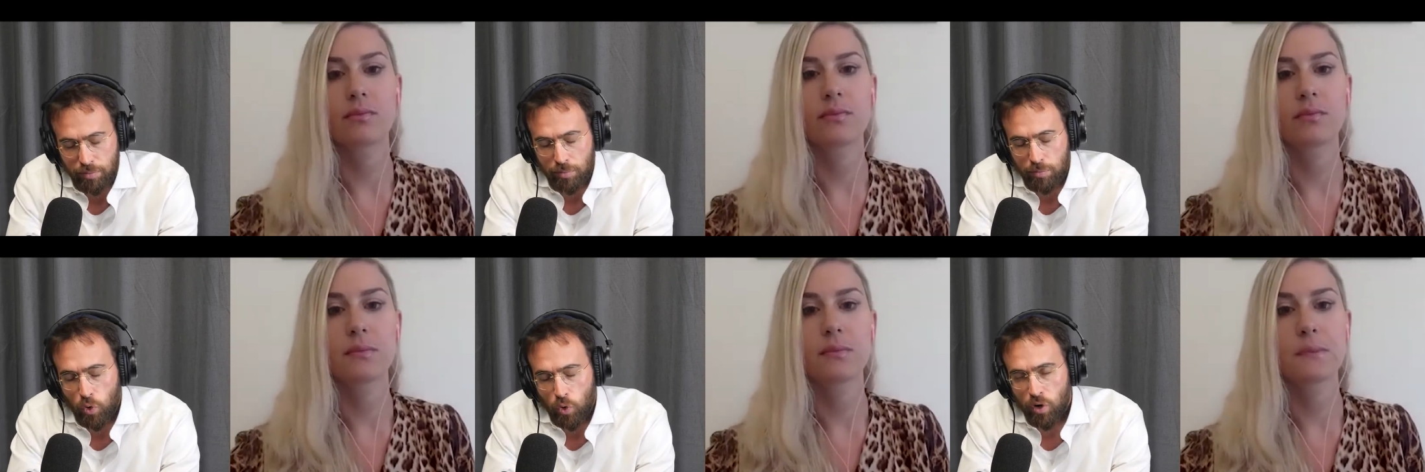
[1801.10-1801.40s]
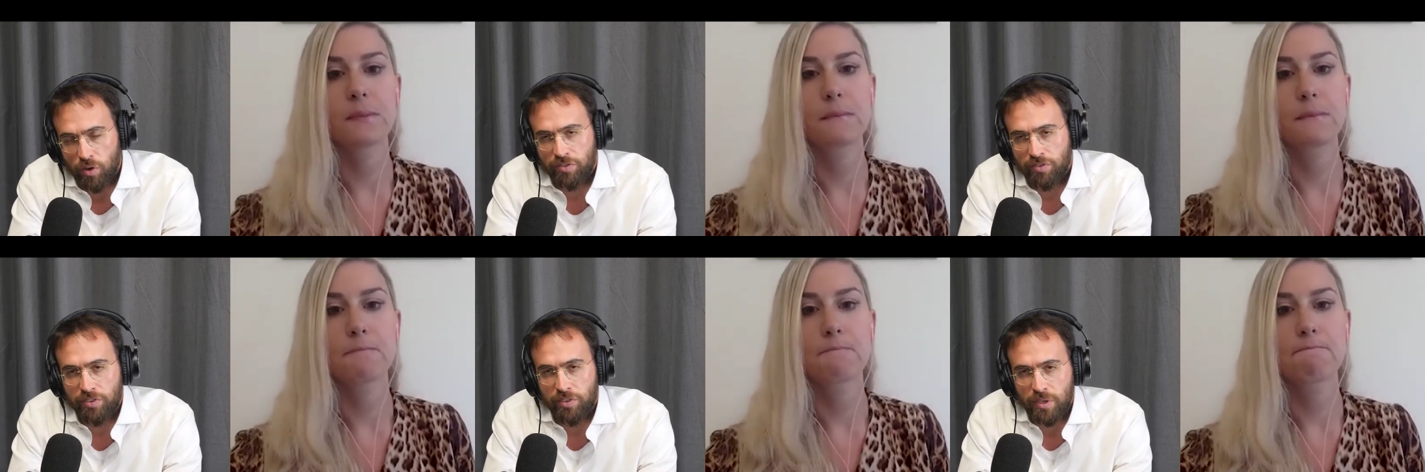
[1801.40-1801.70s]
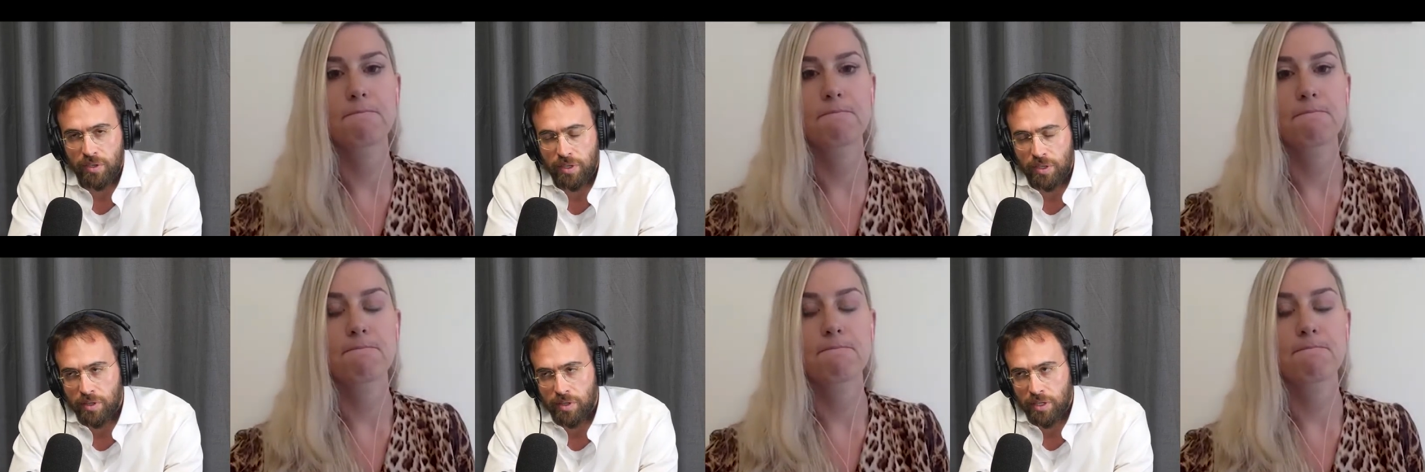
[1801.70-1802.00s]
Speaker 1: more f-
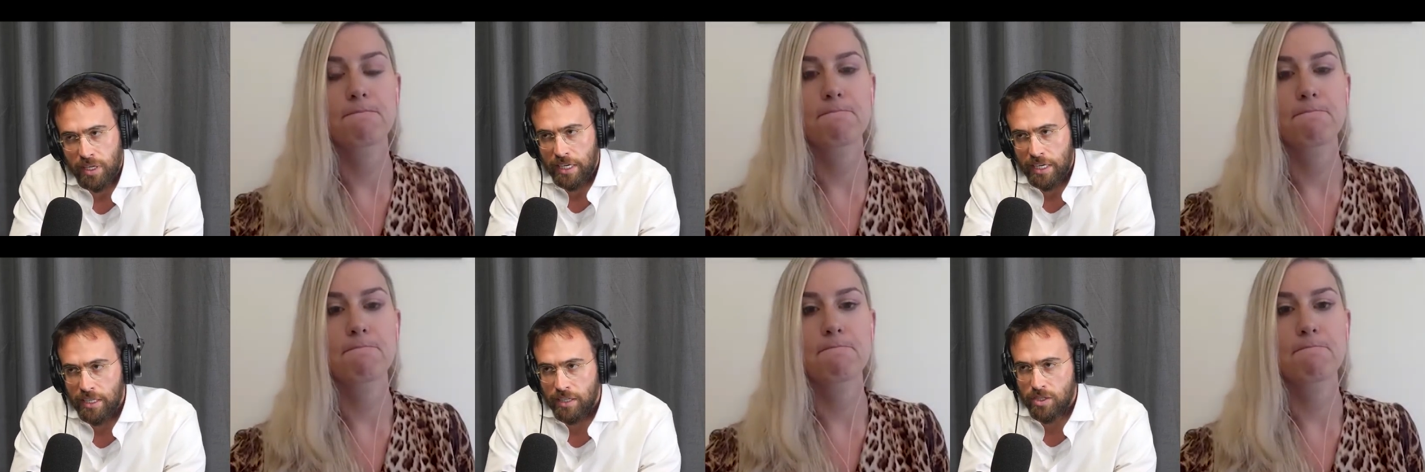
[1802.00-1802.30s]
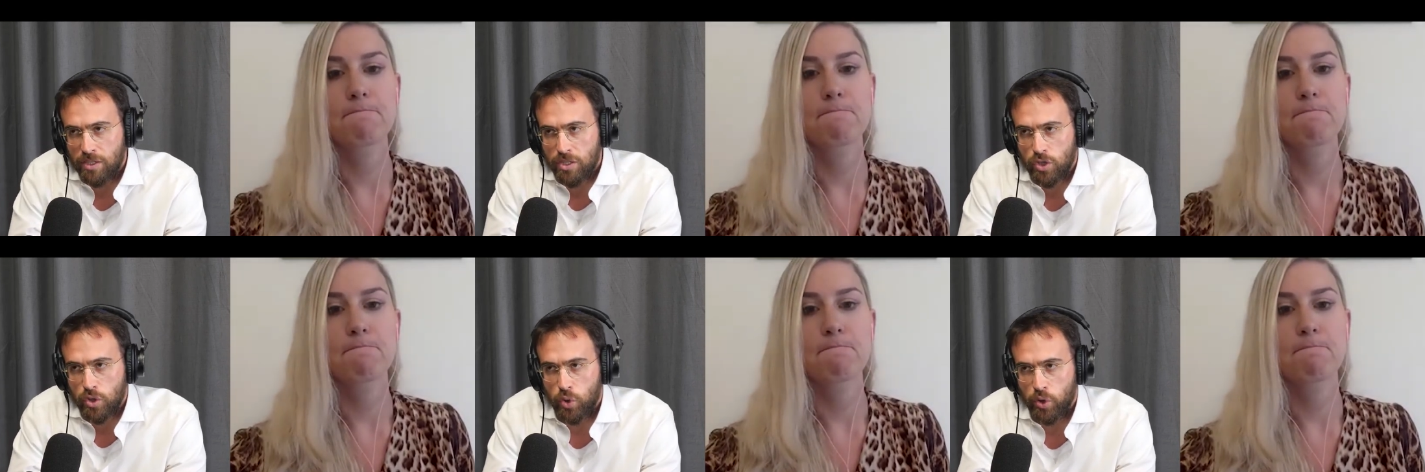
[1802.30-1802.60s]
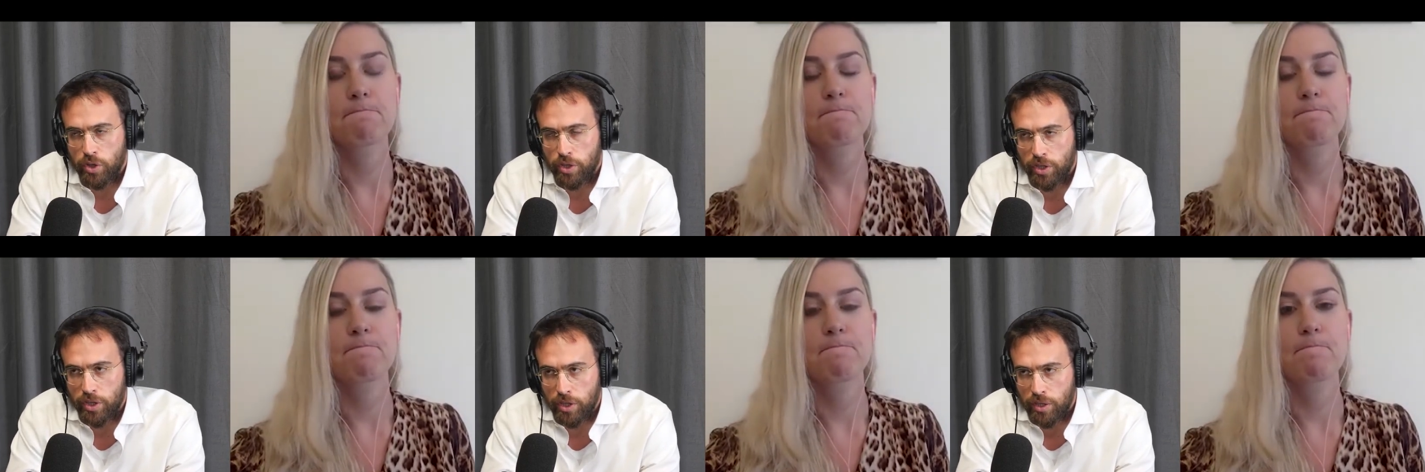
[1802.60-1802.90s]
eating
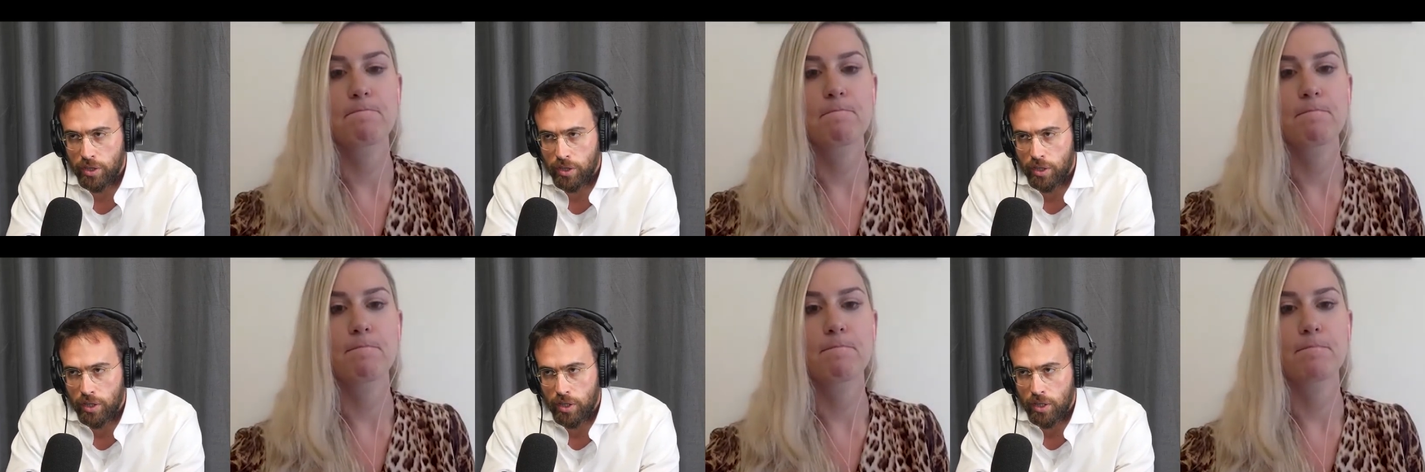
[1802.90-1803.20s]
disorder